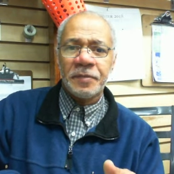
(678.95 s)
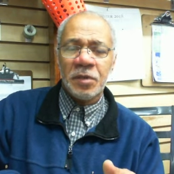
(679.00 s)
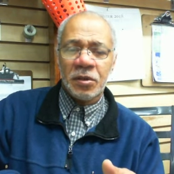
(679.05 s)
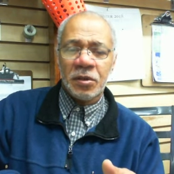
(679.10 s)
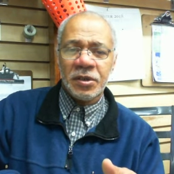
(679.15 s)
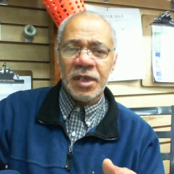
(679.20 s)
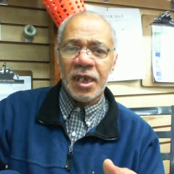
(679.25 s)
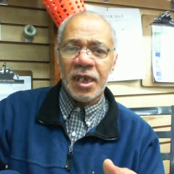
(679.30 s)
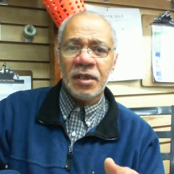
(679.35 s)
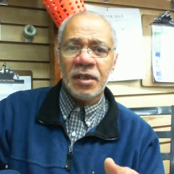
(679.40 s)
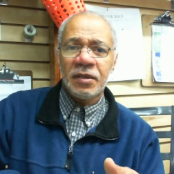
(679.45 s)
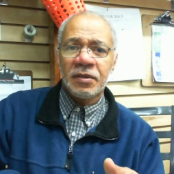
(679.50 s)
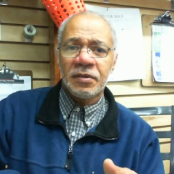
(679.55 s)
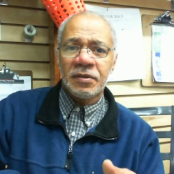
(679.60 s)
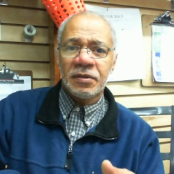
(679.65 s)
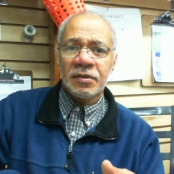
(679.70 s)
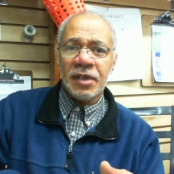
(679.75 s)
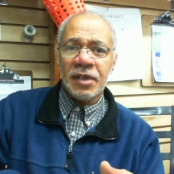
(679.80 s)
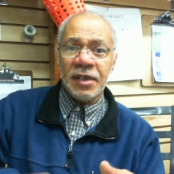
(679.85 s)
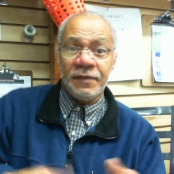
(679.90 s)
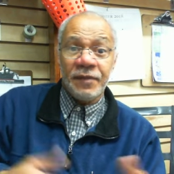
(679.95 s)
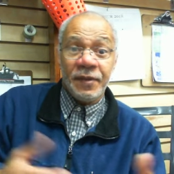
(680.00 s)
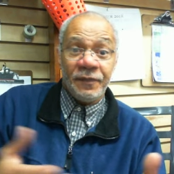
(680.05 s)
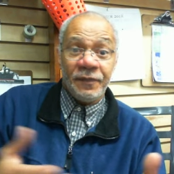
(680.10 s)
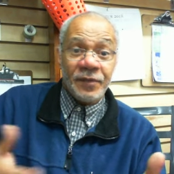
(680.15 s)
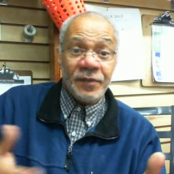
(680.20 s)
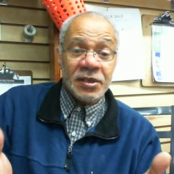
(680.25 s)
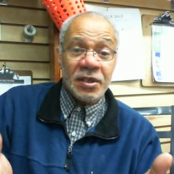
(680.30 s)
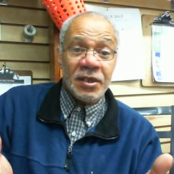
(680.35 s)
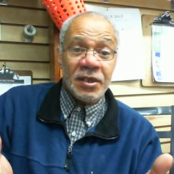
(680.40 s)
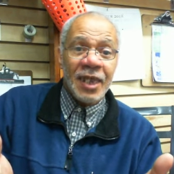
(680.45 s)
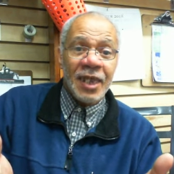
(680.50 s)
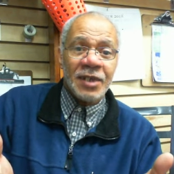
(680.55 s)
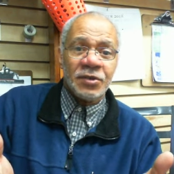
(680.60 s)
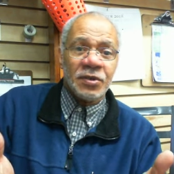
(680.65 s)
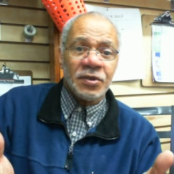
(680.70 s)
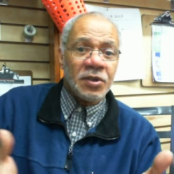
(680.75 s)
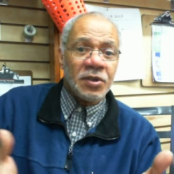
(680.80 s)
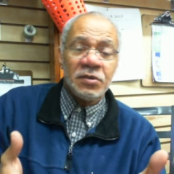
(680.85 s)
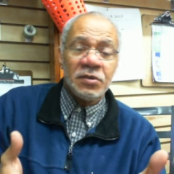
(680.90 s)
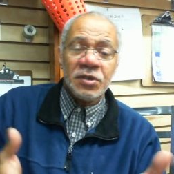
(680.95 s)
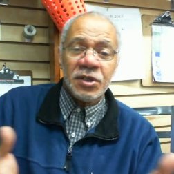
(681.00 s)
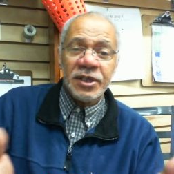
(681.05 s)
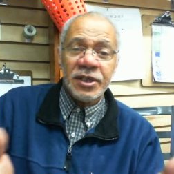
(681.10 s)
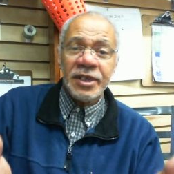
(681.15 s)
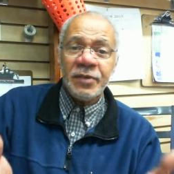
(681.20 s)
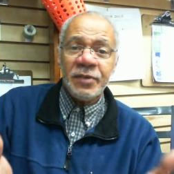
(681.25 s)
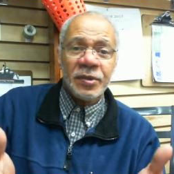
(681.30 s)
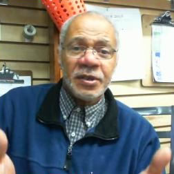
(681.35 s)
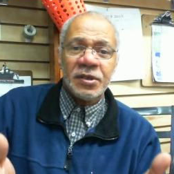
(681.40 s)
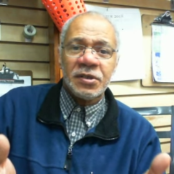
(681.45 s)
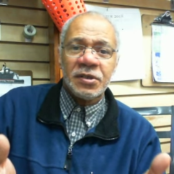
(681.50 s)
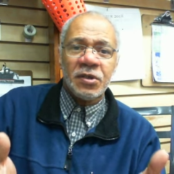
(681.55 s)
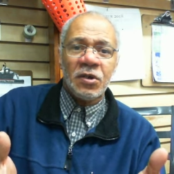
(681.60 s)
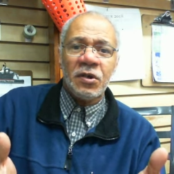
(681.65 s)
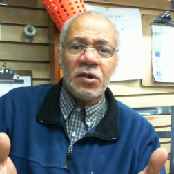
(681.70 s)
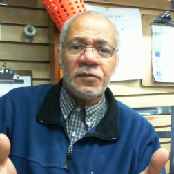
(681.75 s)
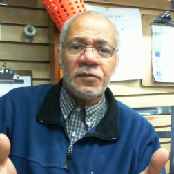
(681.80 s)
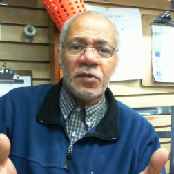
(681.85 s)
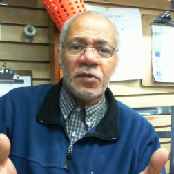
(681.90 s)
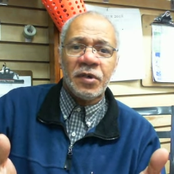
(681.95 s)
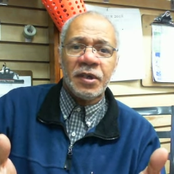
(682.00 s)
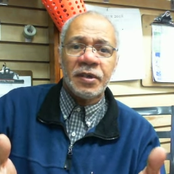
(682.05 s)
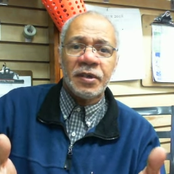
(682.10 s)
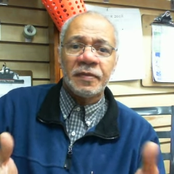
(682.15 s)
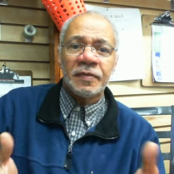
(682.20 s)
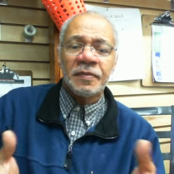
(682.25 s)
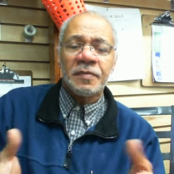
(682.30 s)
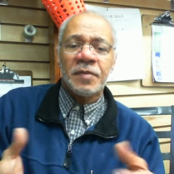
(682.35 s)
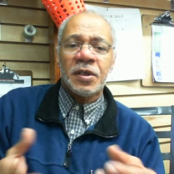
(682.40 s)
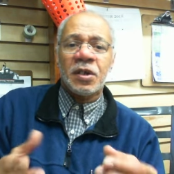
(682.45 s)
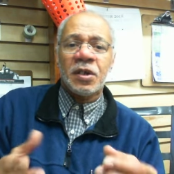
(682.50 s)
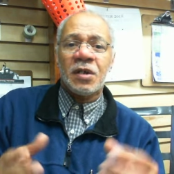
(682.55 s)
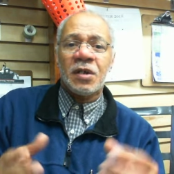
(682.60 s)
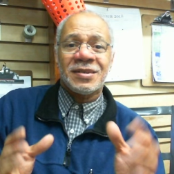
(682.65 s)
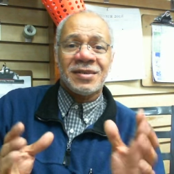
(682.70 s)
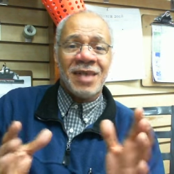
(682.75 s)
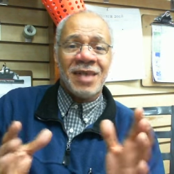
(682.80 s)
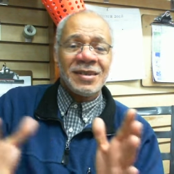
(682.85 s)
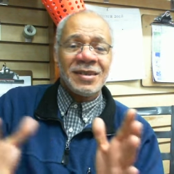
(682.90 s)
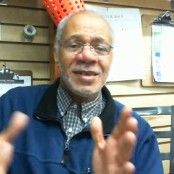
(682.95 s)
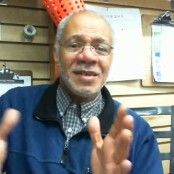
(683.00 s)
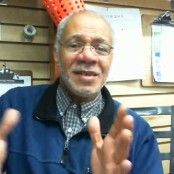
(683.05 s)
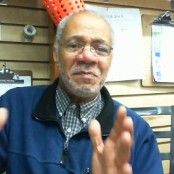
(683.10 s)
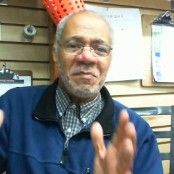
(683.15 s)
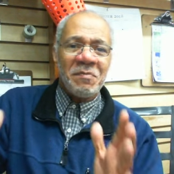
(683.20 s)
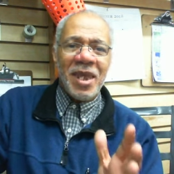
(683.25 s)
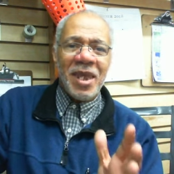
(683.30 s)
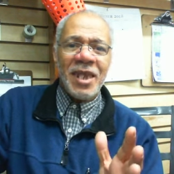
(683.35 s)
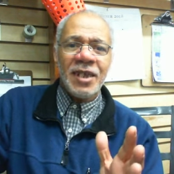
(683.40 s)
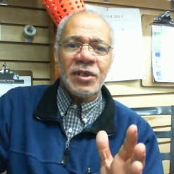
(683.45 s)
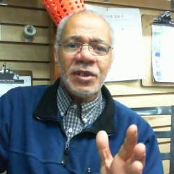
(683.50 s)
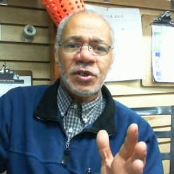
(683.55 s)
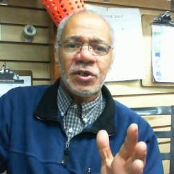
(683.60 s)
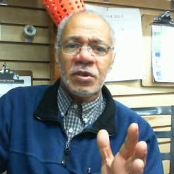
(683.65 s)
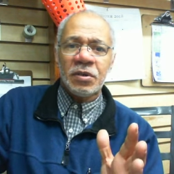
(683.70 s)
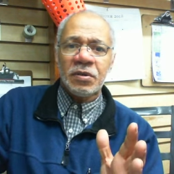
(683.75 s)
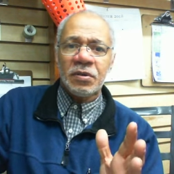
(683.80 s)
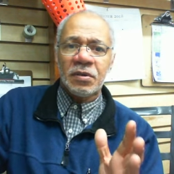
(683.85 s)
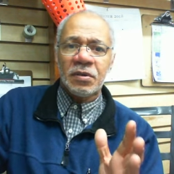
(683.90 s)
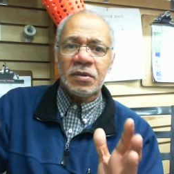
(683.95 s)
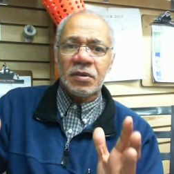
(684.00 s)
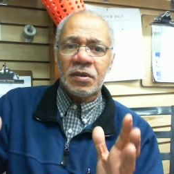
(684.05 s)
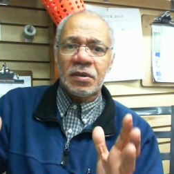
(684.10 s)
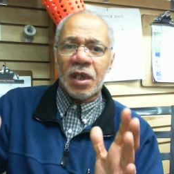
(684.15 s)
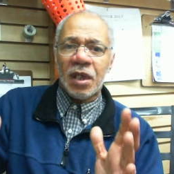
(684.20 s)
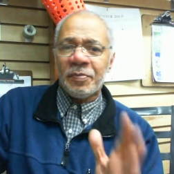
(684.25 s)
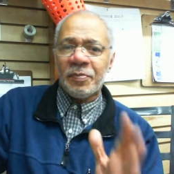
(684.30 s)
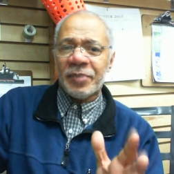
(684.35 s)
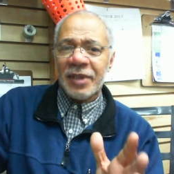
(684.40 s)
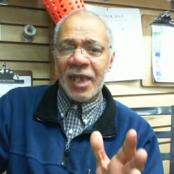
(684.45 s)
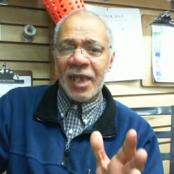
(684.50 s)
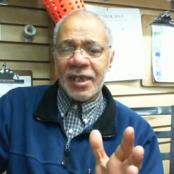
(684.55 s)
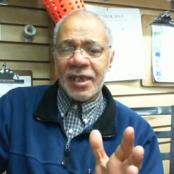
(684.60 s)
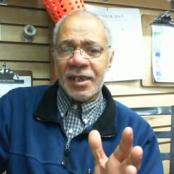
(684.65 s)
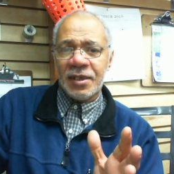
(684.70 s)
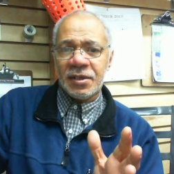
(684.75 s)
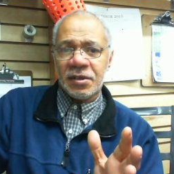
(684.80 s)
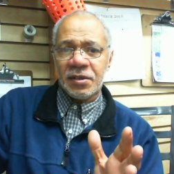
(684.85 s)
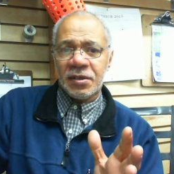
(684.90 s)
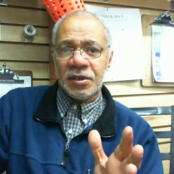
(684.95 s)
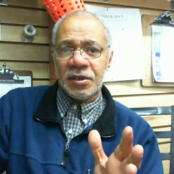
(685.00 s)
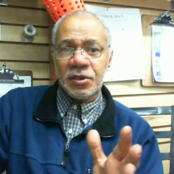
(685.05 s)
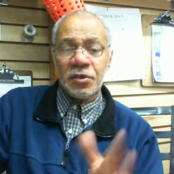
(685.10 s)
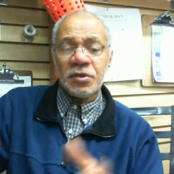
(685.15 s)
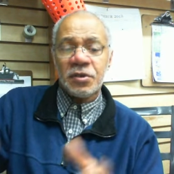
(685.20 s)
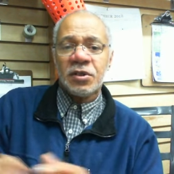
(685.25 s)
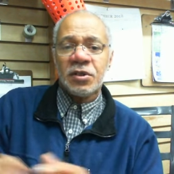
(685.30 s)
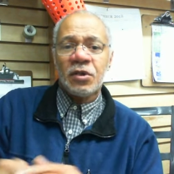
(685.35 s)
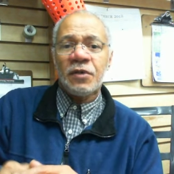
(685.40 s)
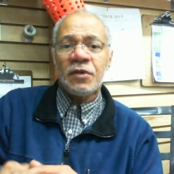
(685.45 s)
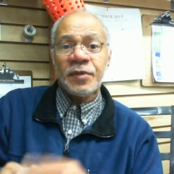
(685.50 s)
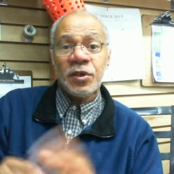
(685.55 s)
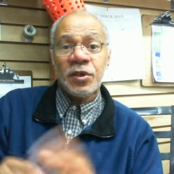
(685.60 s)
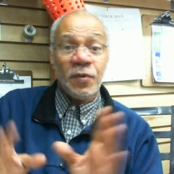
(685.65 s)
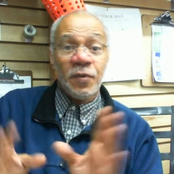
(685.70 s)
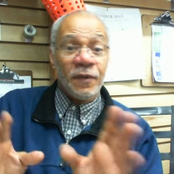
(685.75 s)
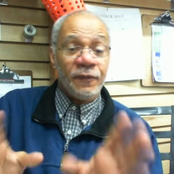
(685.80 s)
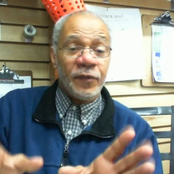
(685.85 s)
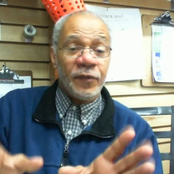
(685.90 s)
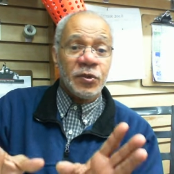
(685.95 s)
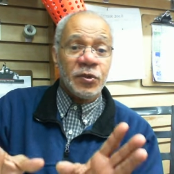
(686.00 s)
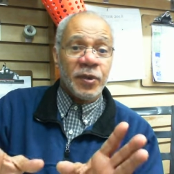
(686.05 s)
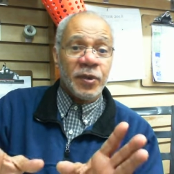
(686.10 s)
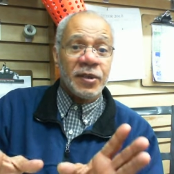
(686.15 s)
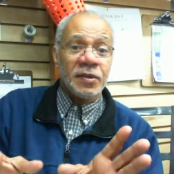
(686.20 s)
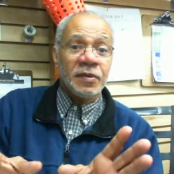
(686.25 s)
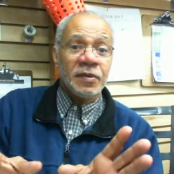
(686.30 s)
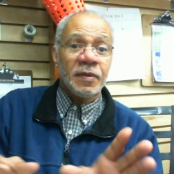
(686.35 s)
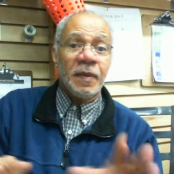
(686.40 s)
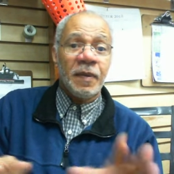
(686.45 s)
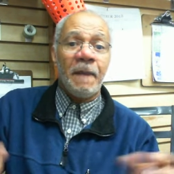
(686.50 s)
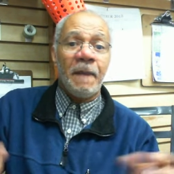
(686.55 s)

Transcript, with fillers: Okay, even if it's electric, don't sleep with the stove on because that's a major appliance. Your stove and your refrigerator